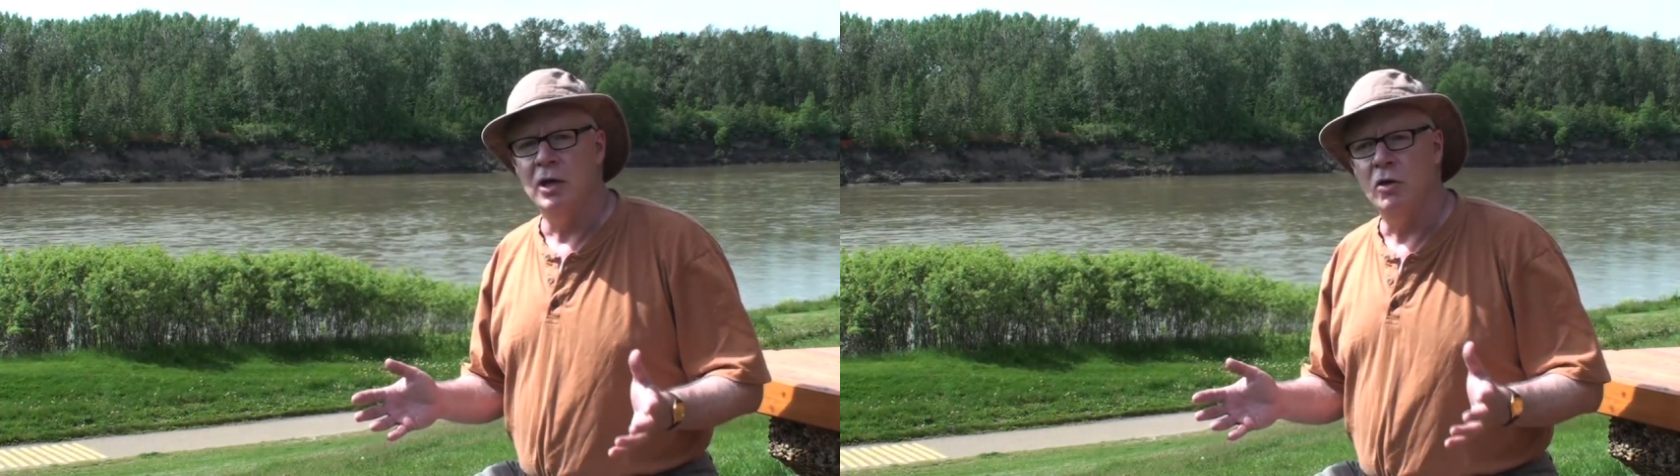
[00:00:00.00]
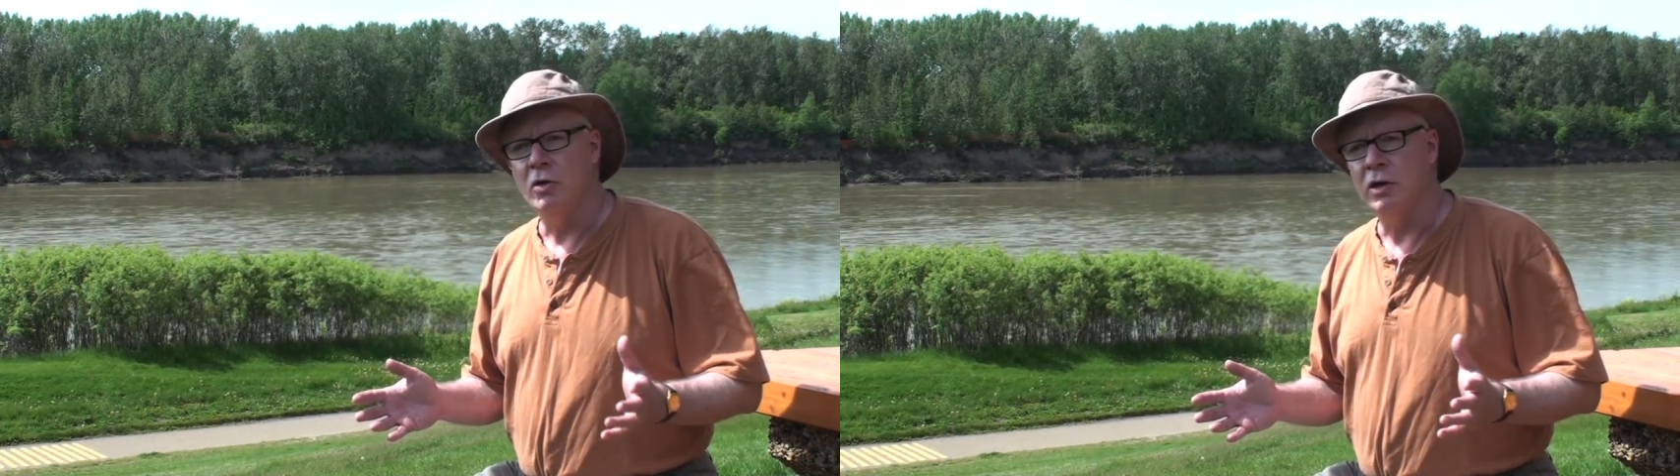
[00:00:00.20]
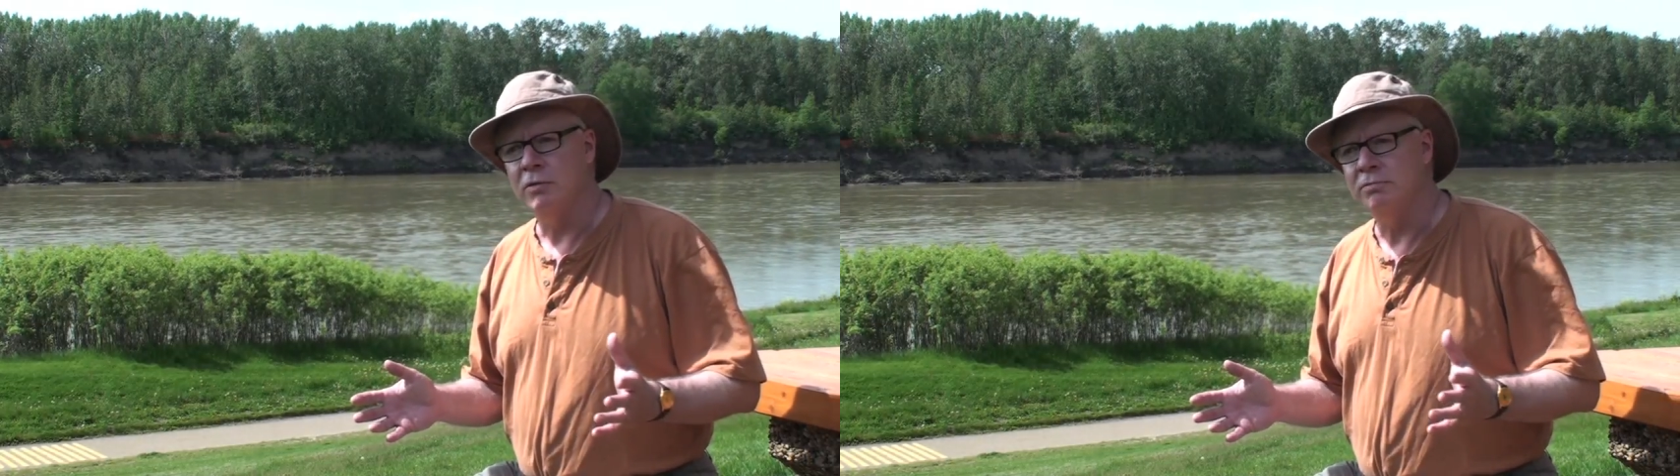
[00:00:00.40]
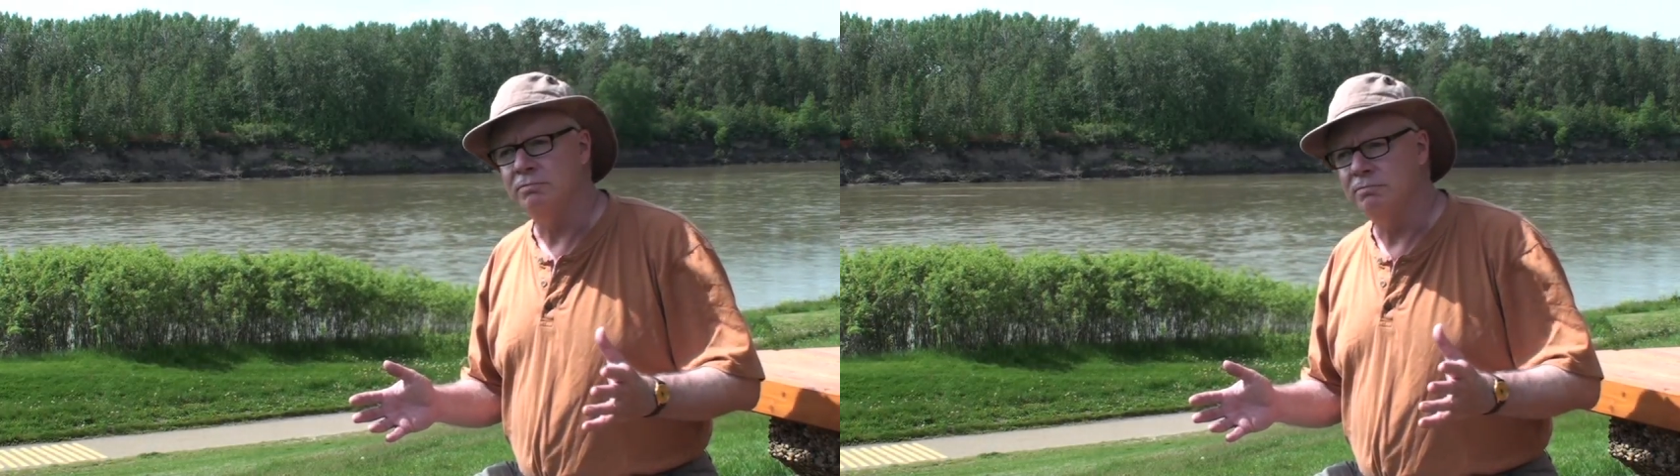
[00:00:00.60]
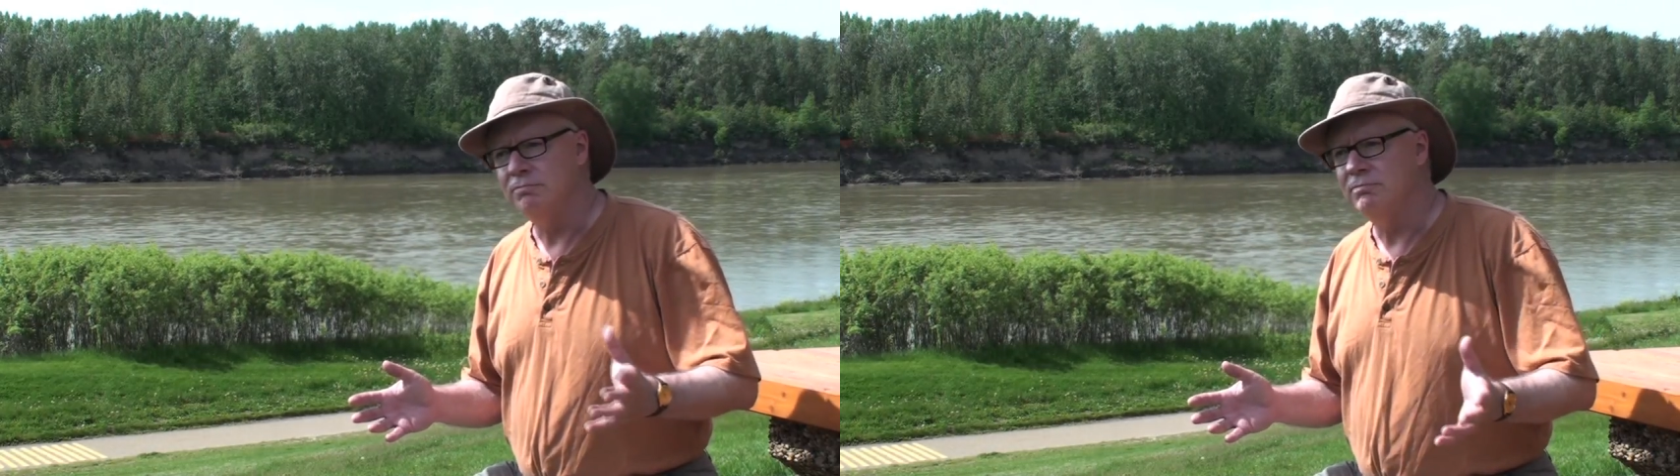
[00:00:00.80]
you
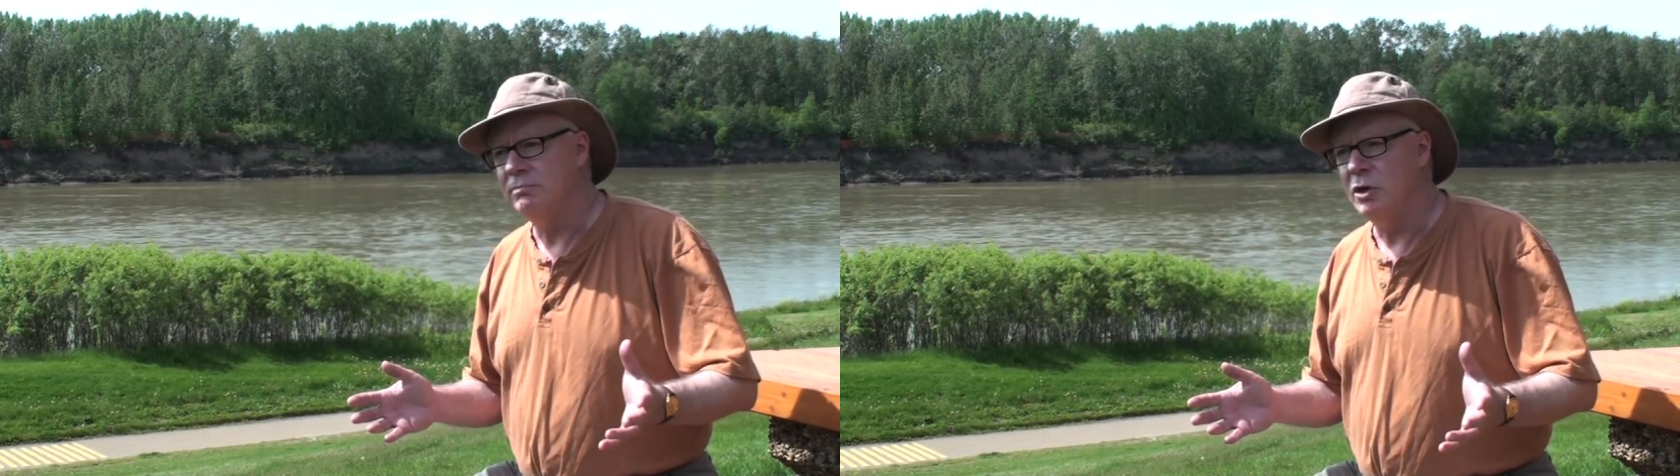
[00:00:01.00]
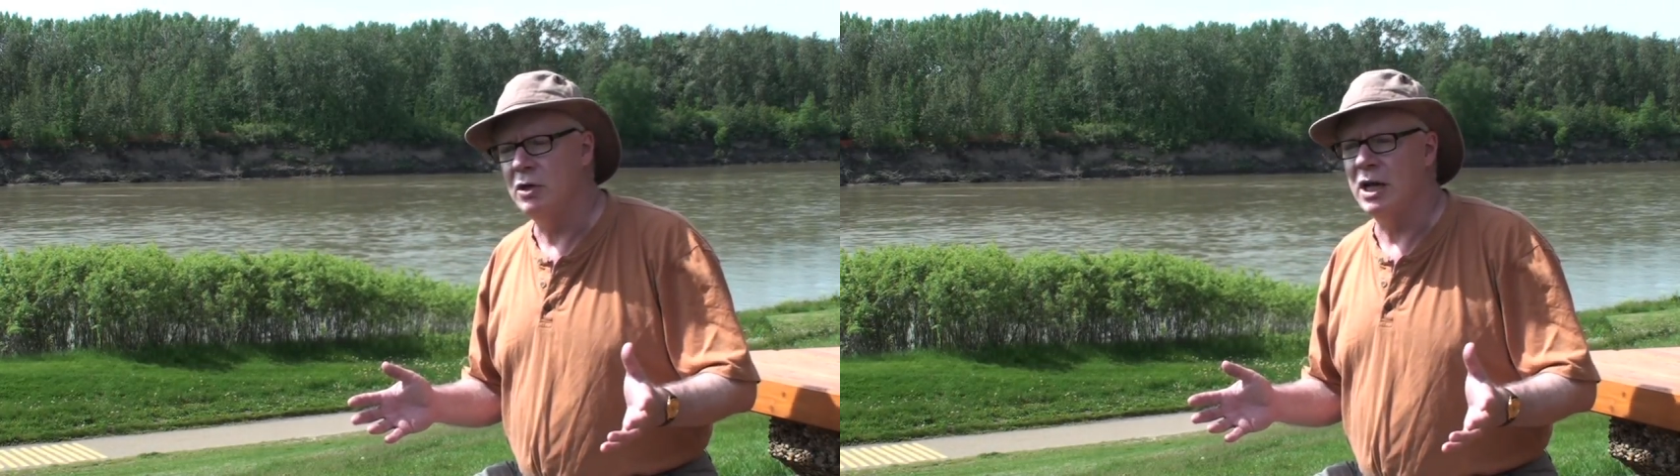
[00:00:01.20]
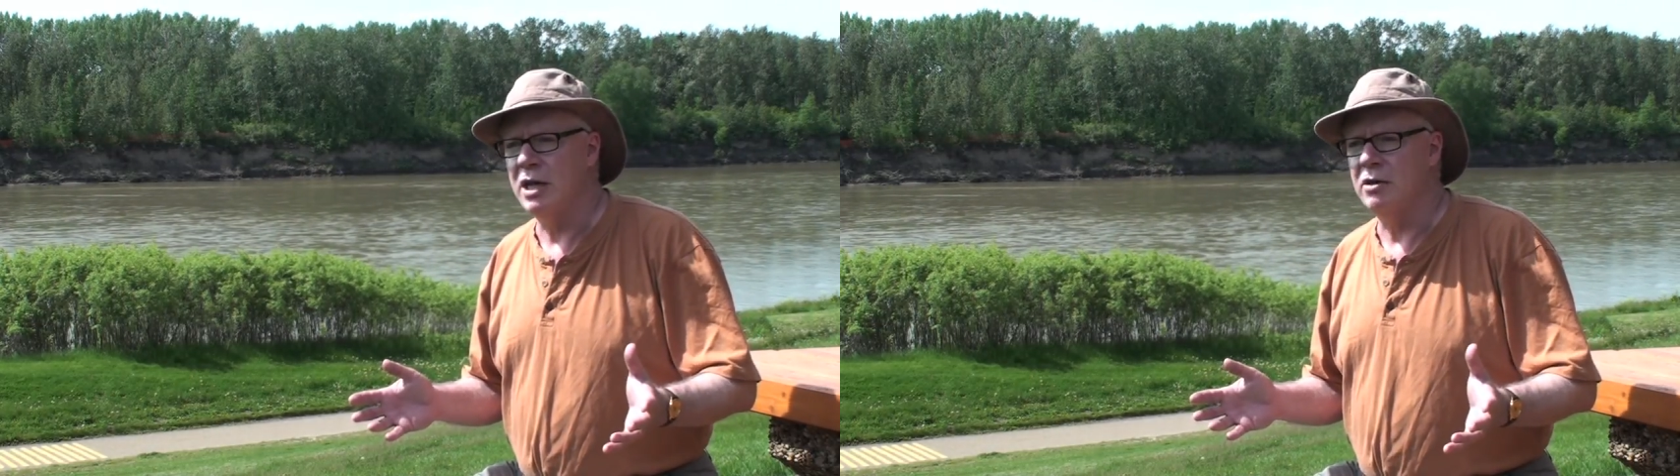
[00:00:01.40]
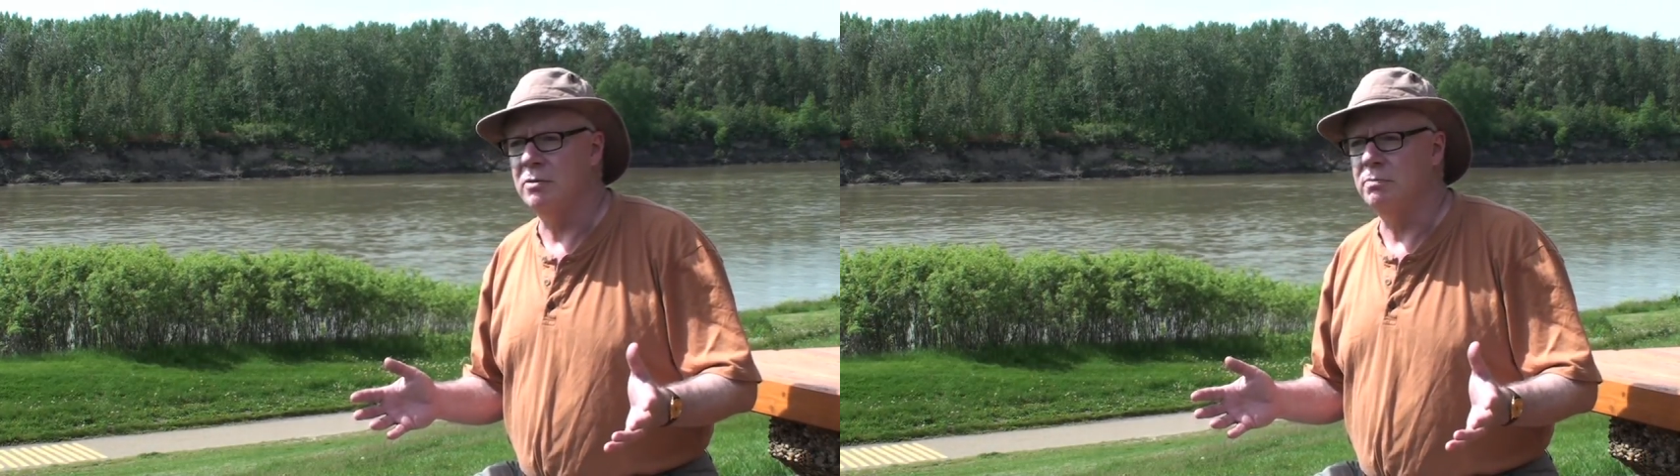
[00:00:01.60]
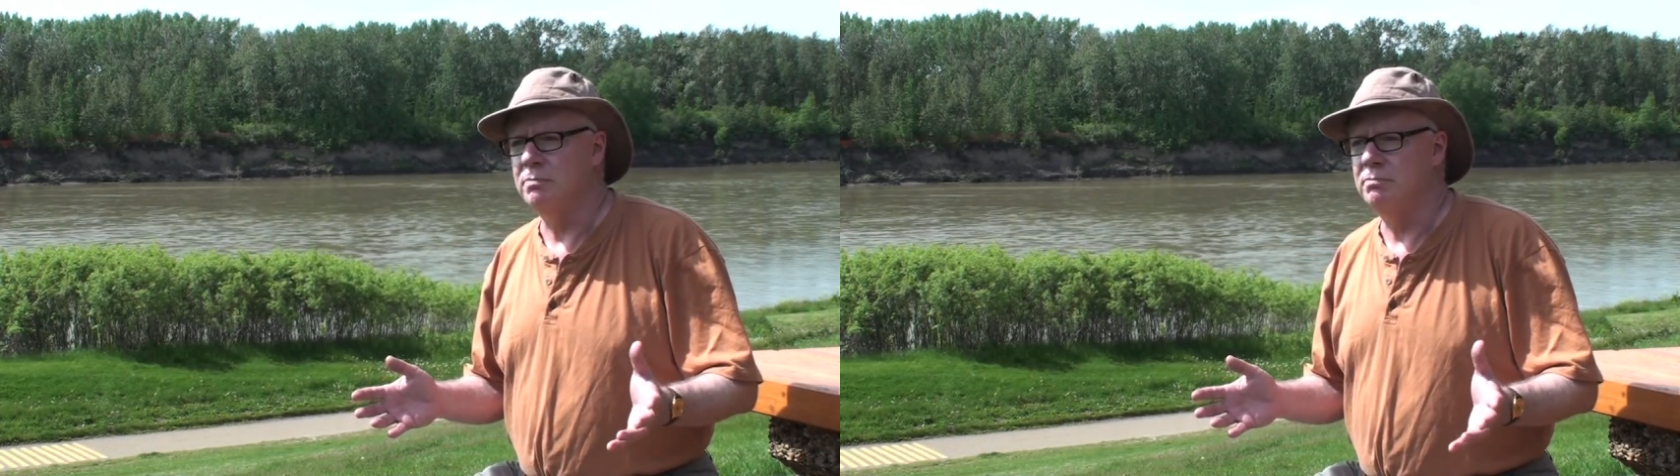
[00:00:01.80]
can, you can
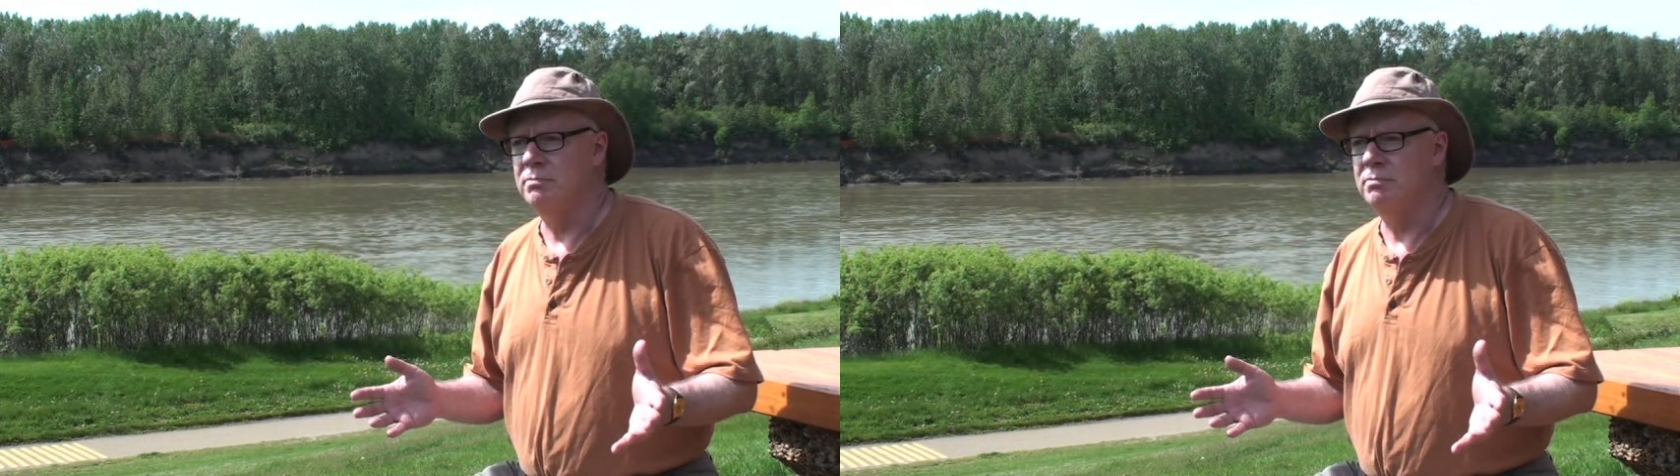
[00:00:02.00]
either